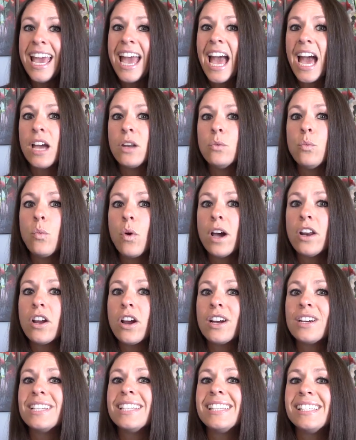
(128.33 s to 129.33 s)
and what
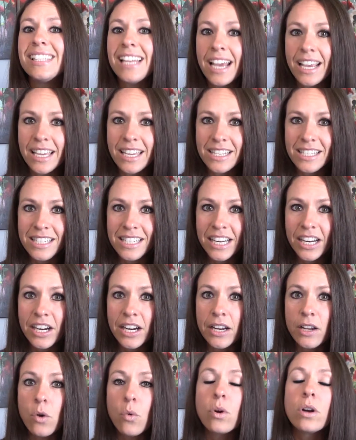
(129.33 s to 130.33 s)
are
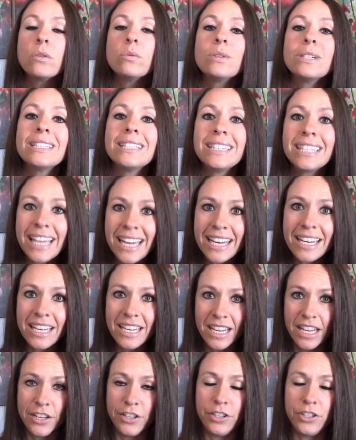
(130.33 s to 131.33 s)
secondary or related
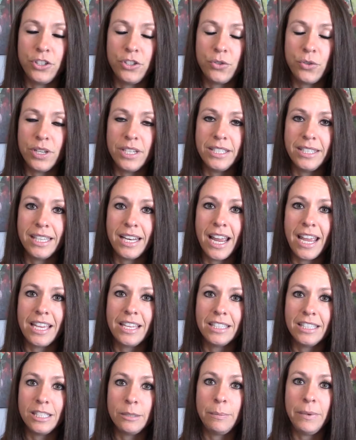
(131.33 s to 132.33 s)
industries that I
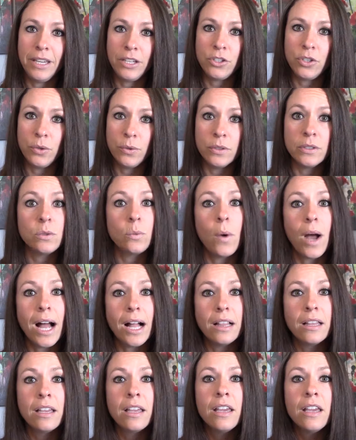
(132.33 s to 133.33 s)
could speak to as
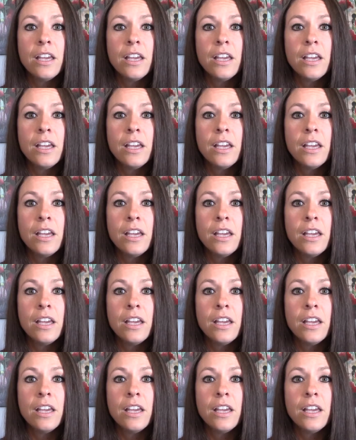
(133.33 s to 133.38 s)
well.